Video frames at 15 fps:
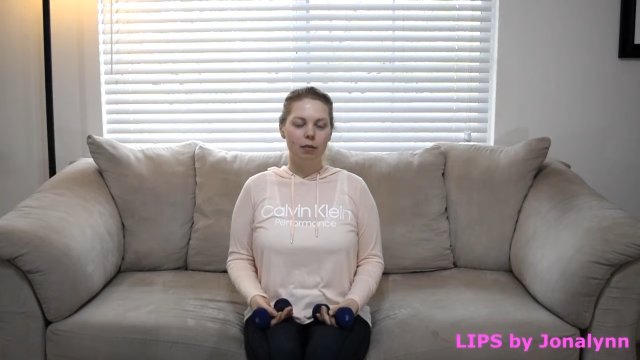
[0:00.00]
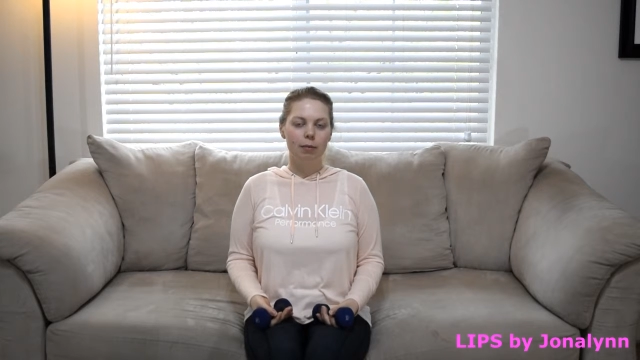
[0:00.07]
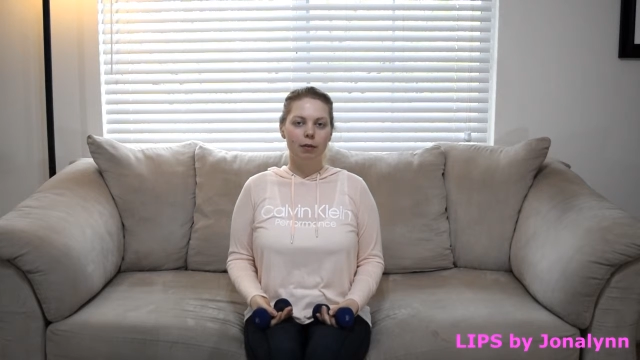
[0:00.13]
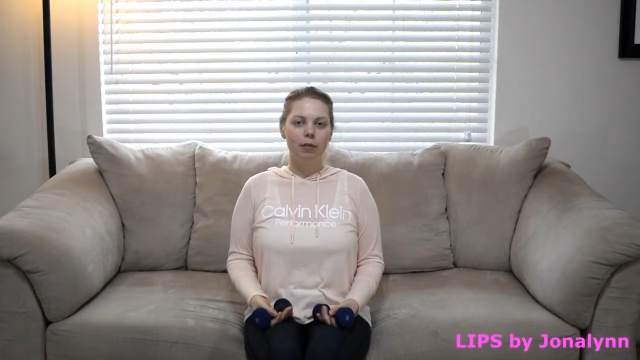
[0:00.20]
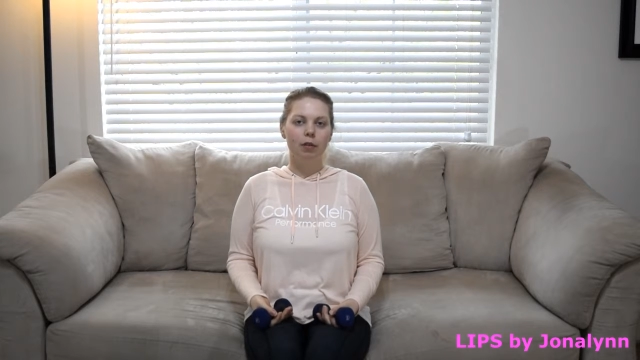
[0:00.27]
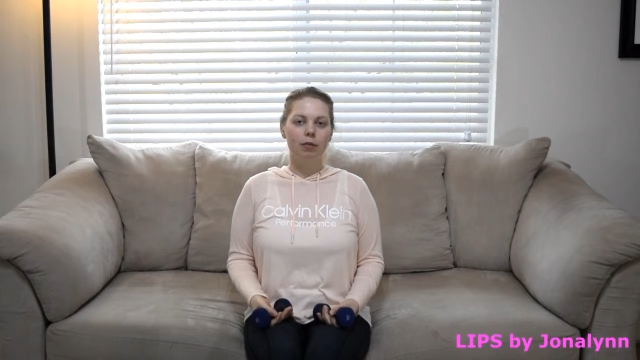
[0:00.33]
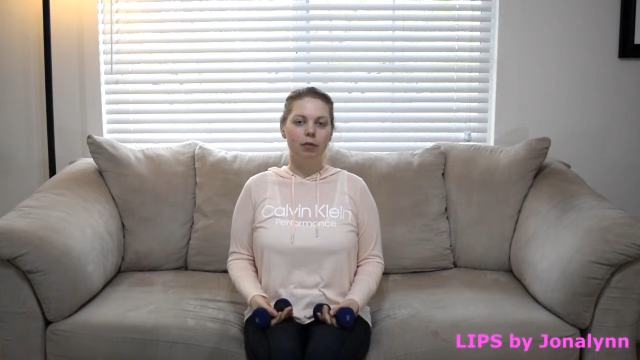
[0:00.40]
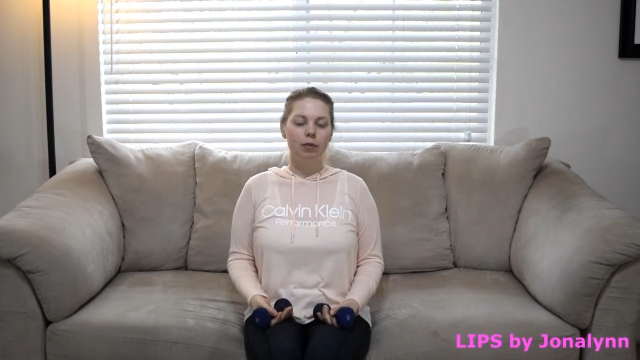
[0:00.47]

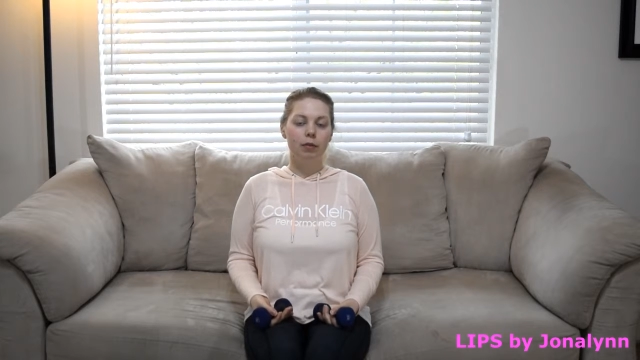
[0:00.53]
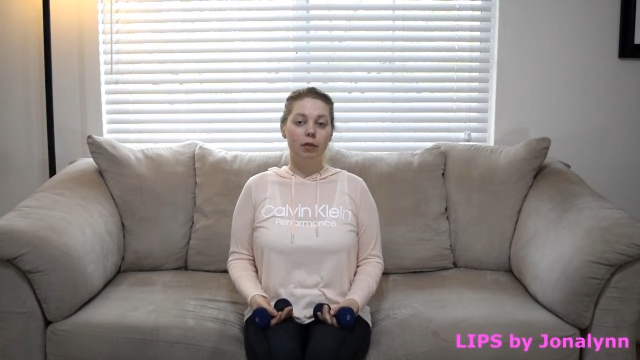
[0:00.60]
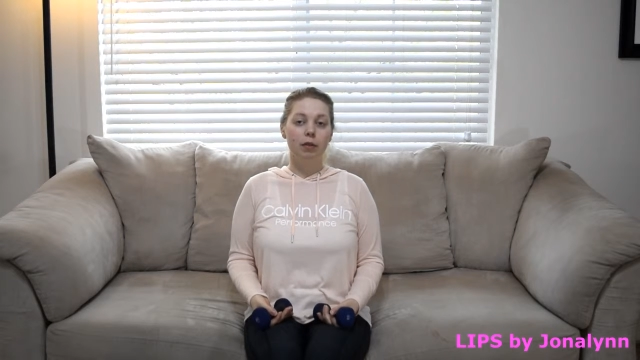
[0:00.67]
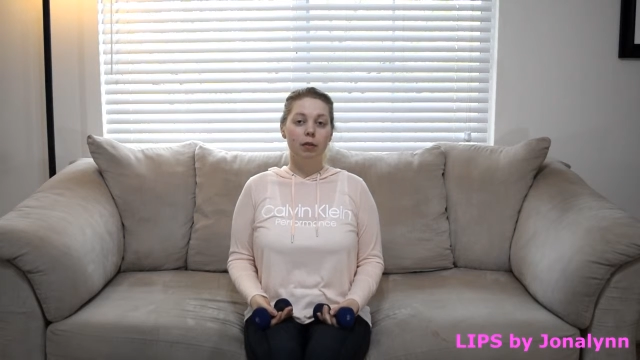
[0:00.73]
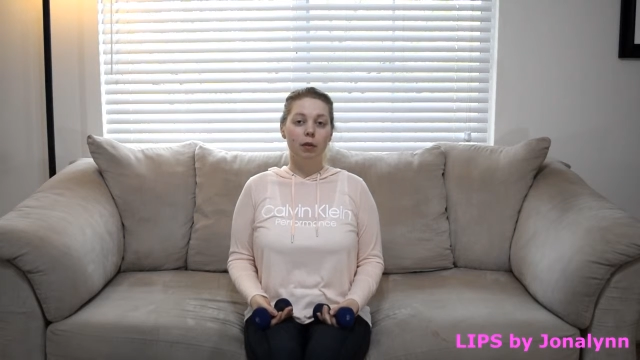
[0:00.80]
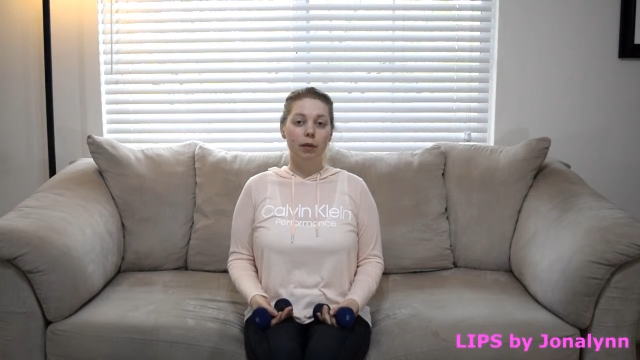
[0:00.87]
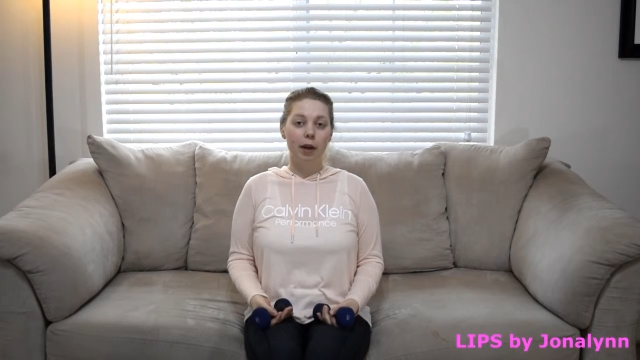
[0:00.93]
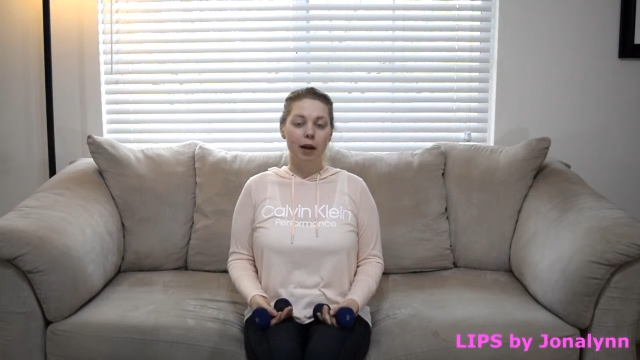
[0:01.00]
especially if you're using a
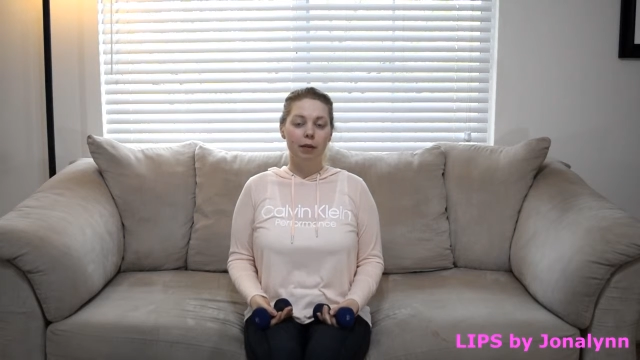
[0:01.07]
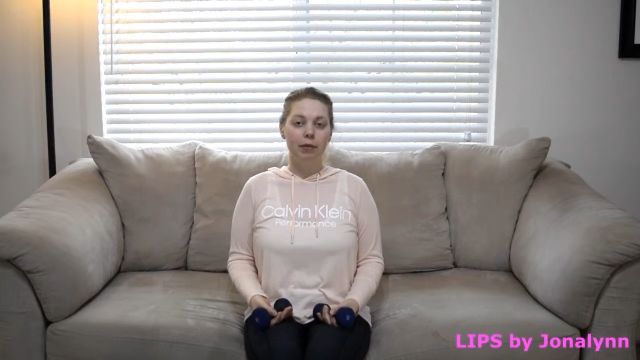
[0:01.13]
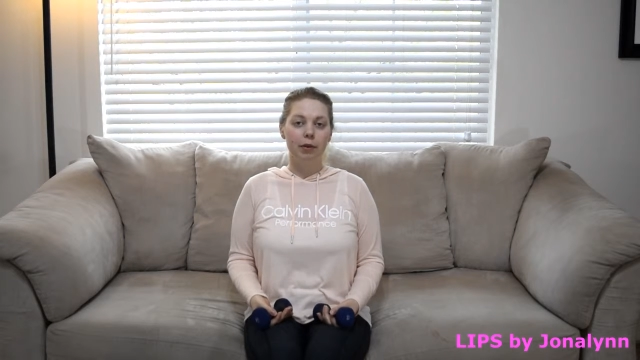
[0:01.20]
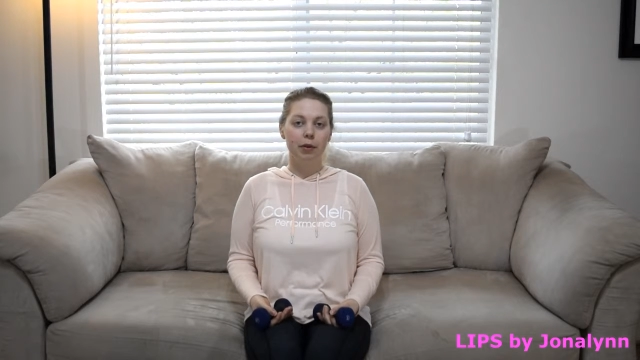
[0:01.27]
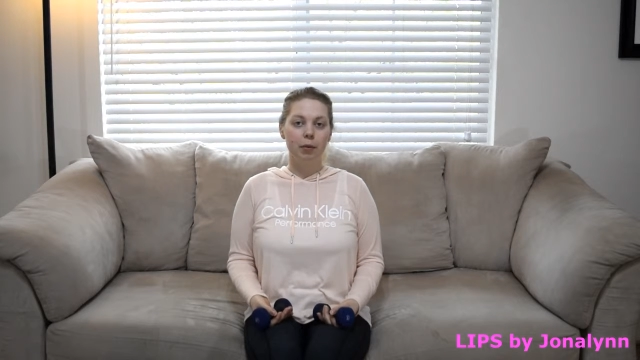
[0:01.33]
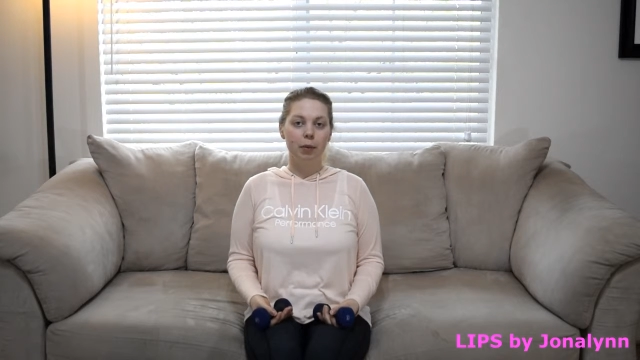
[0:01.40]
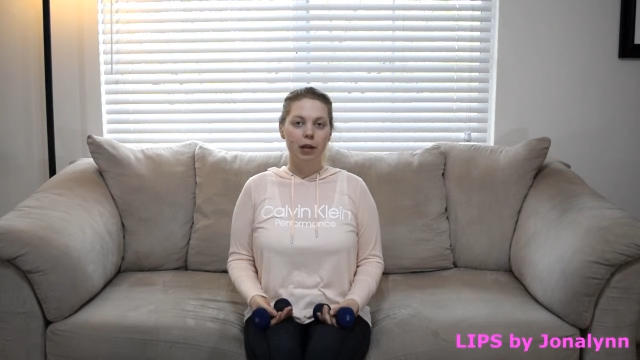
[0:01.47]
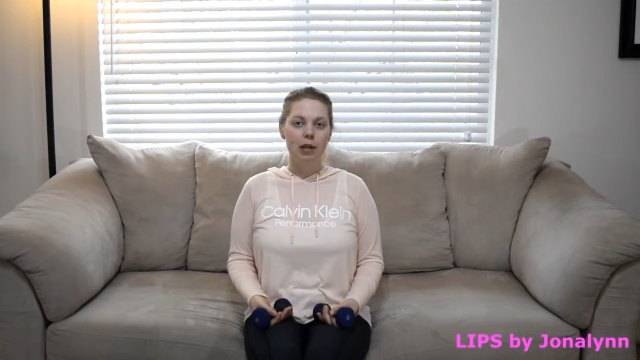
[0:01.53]
little
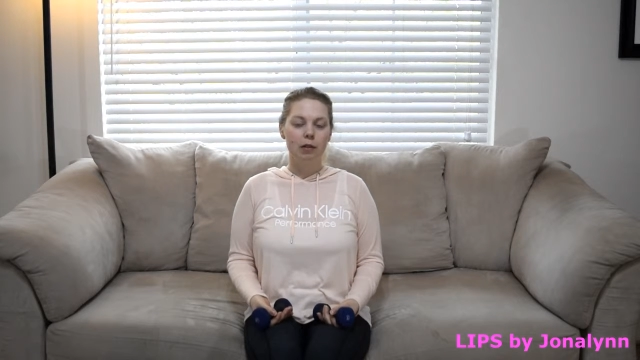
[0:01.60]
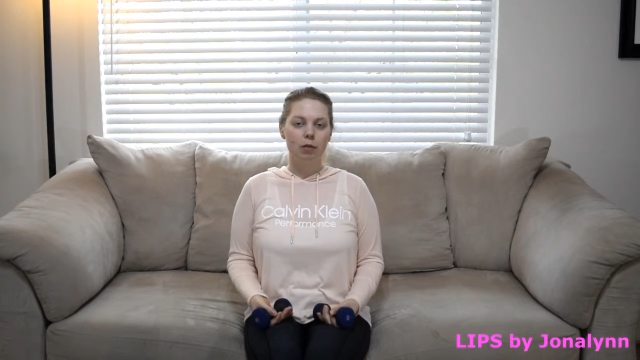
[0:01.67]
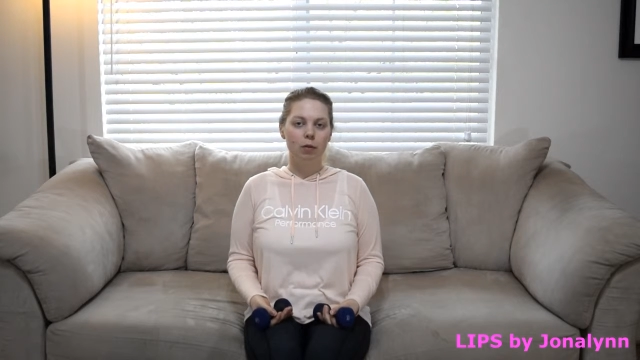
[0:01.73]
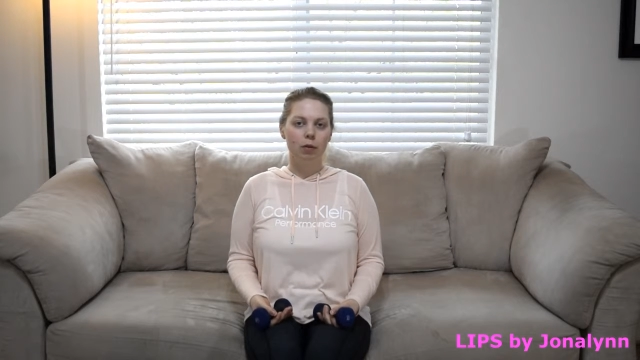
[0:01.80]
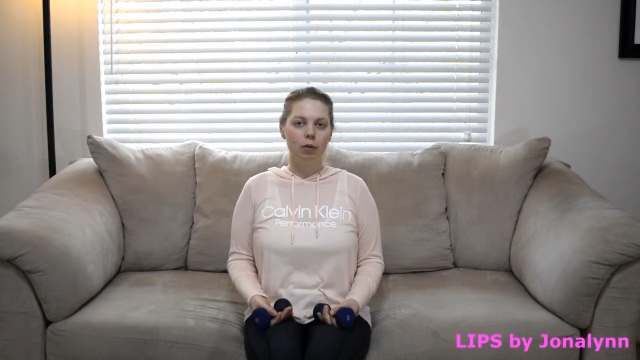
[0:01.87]
heavier weights